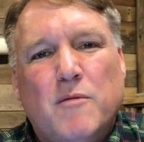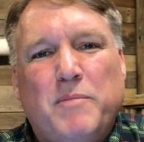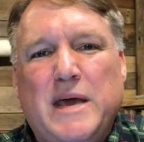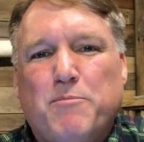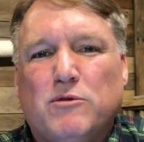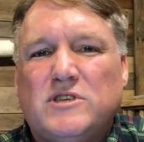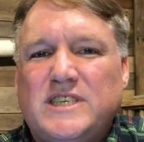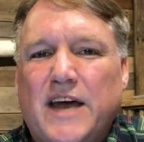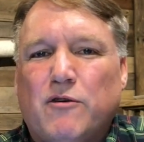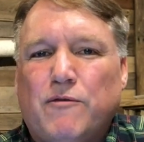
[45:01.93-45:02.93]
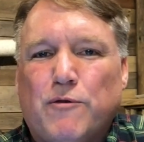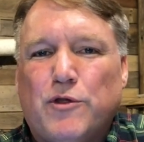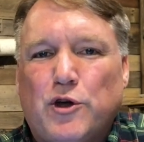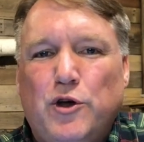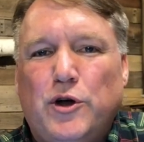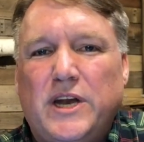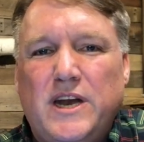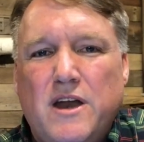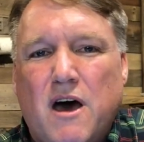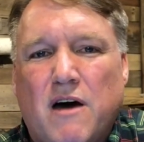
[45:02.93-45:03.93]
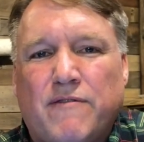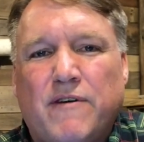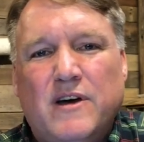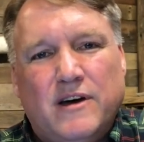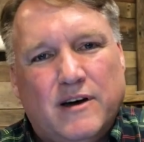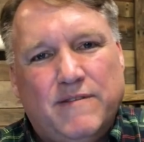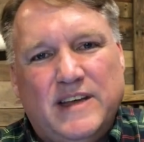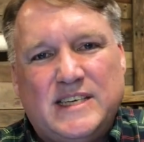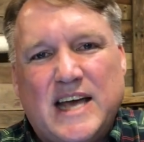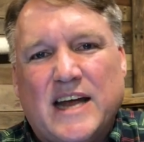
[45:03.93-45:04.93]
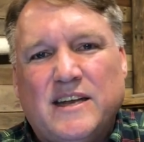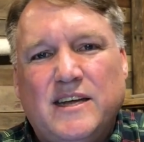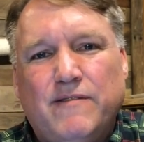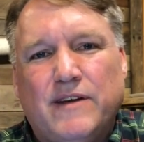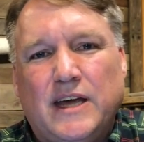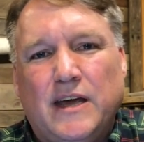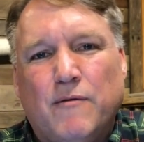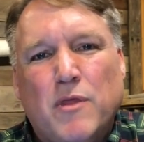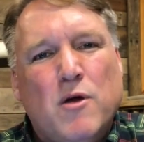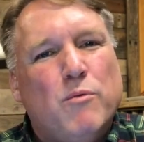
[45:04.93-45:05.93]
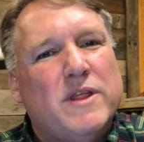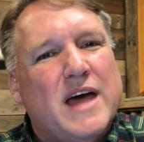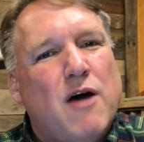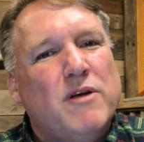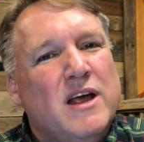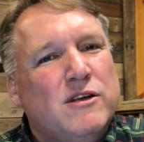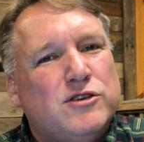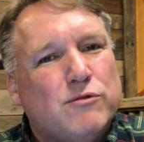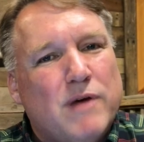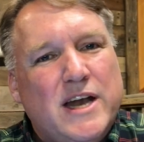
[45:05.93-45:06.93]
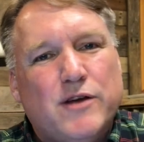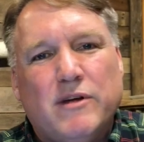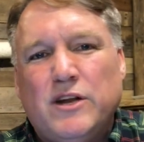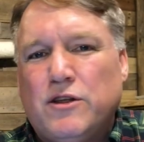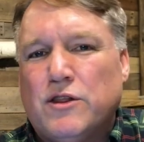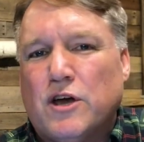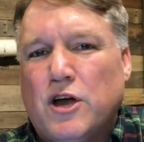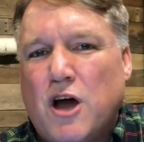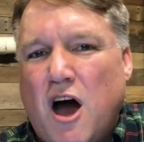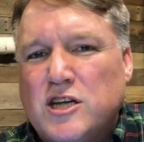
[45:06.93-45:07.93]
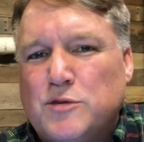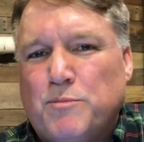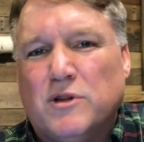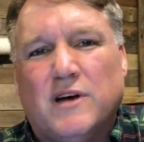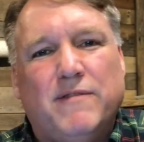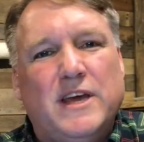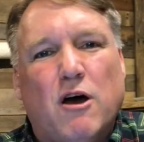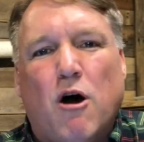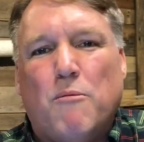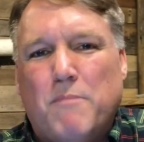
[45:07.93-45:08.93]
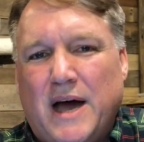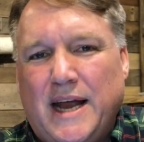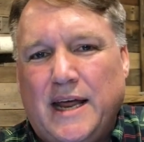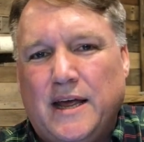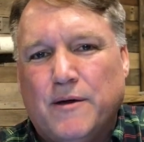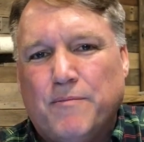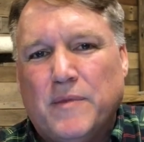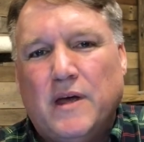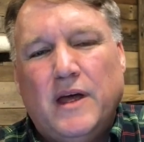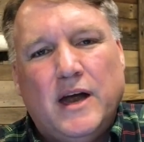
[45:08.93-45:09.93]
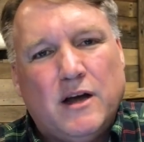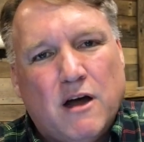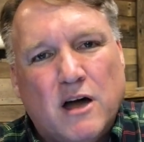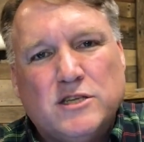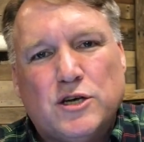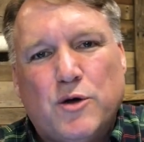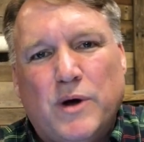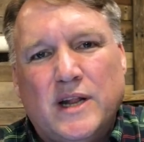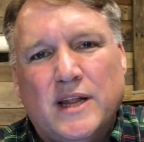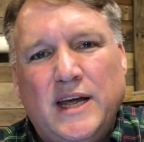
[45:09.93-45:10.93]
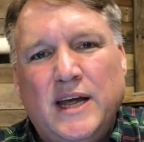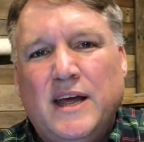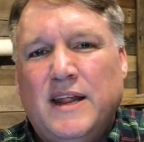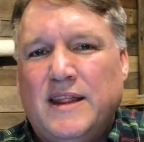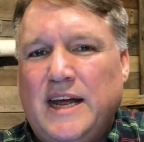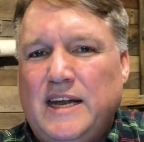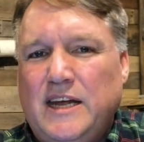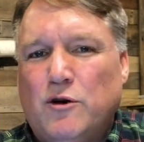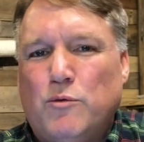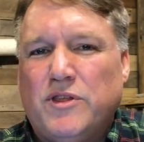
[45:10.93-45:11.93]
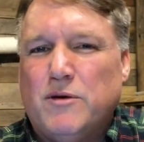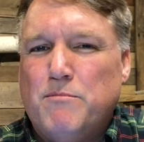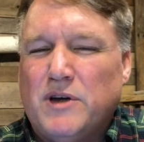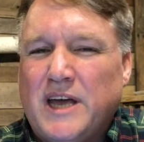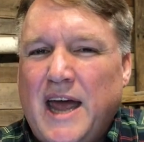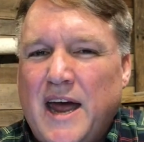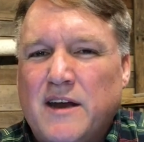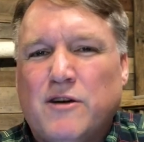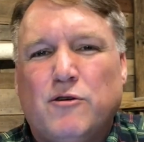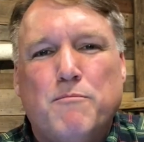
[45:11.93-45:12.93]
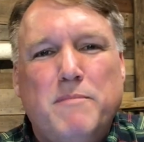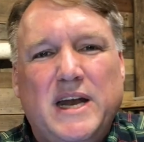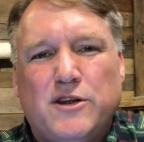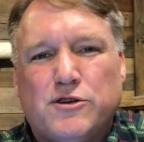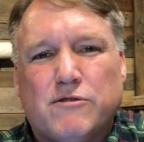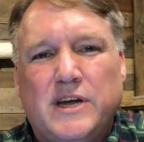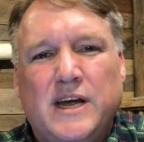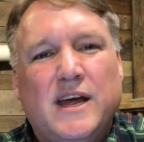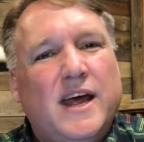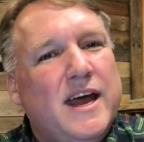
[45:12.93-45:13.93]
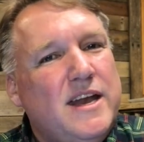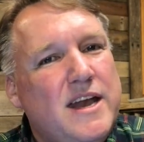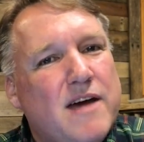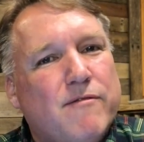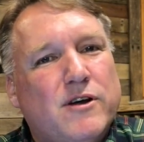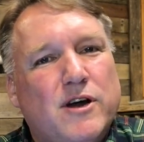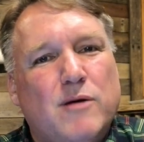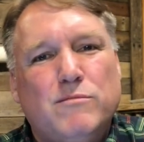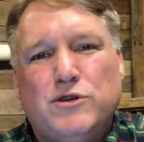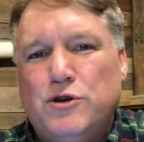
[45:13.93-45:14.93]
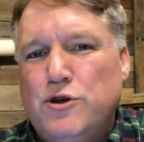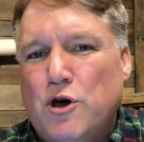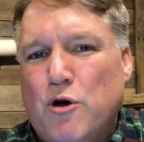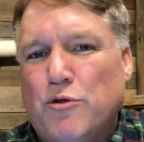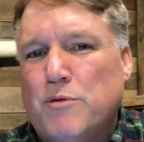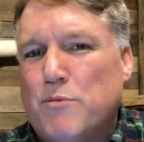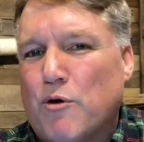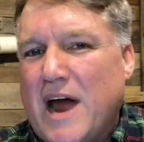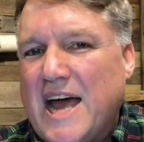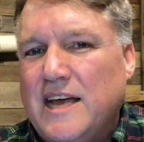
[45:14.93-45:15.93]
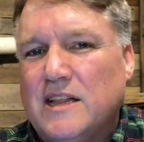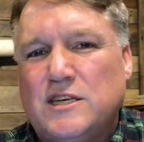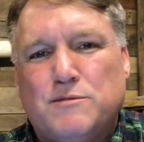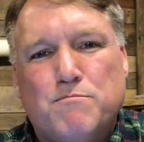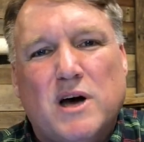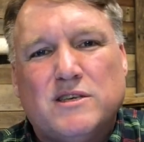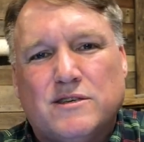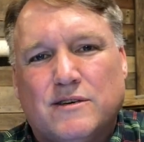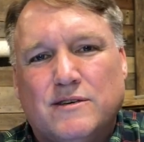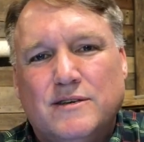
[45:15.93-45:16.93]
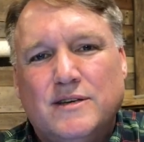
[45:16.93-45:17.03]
people settle for the good enough of this activity without surrendering to the gospel of the Almighty. And consequently, they deal with a mechanical ministry and never come to know the miraculous muscle